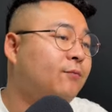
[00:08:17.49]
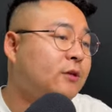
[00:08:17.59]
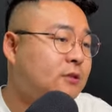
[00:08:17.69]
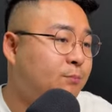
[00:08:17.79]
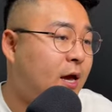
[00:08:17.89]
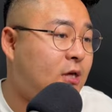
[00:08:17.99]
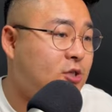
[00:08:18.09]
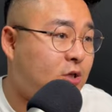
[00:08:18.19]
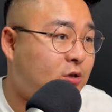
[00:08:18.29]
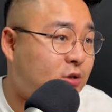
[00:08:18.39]
This page
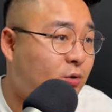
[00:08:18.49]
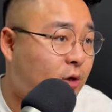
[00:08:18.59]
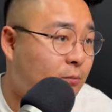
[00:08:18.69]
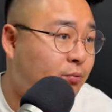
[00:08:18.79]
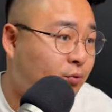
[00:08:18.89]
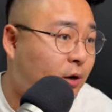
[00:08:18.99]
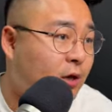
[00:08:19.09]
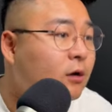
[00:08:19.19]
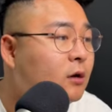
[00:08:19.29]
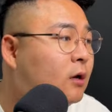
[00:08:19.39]
here is looking pretty
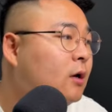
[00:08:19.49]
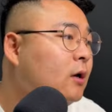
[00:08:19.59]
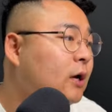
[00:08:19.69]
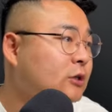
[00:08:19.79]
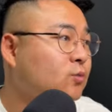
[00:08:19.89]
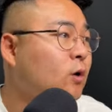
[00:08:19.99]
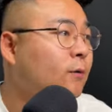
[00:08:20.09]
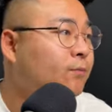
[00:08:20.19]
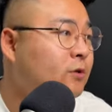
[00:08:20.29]
good as well.